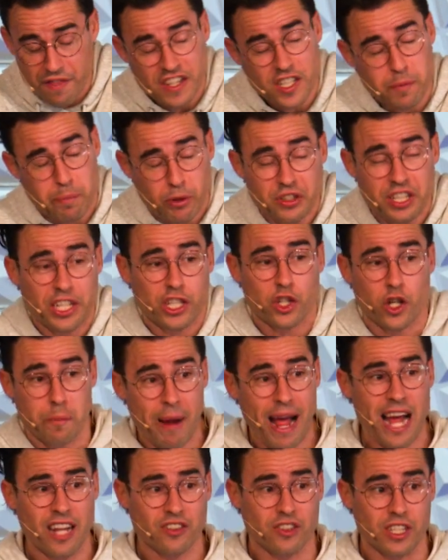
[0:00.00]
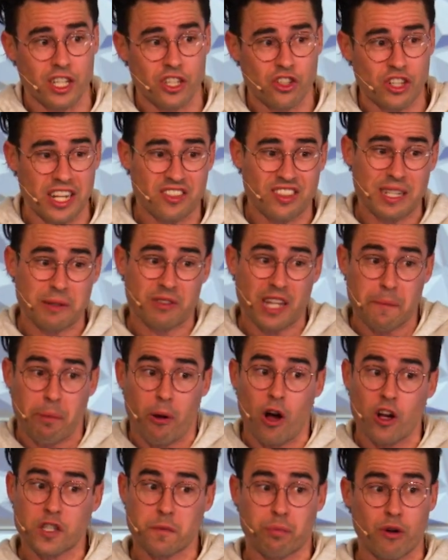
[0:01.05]
this particular passage, it seems like
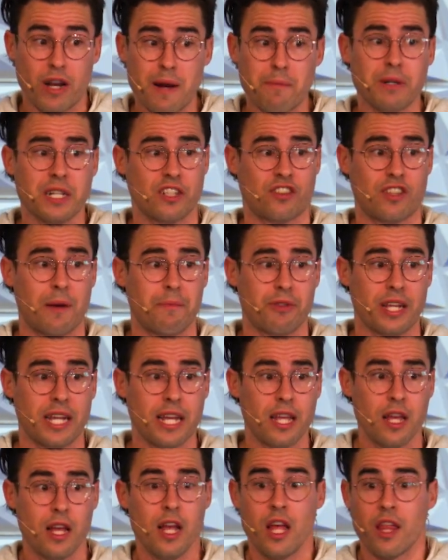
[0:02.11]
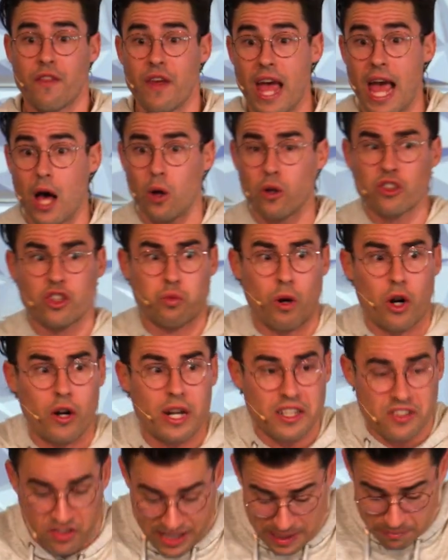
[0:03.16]
Paul's prohibiting something that elsewhere
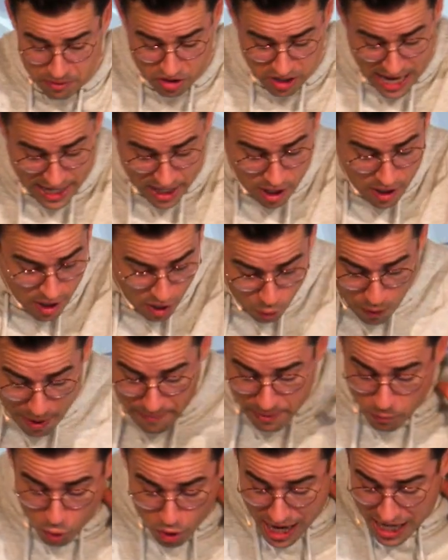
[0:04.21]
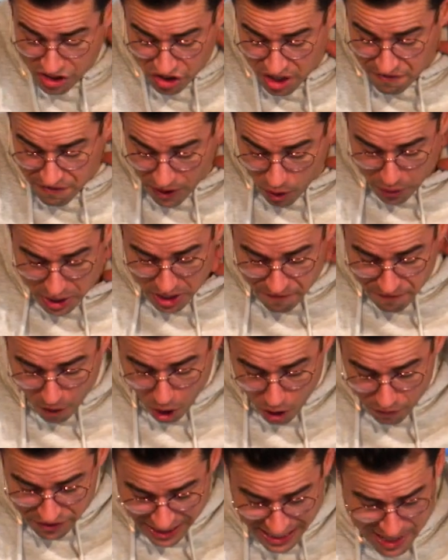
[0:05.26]
it seems like women were actually very
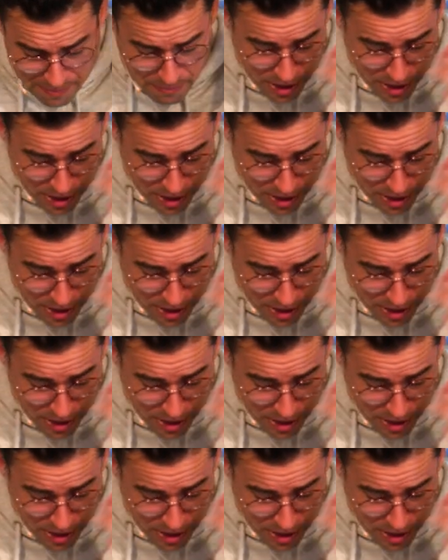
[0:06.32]
involved in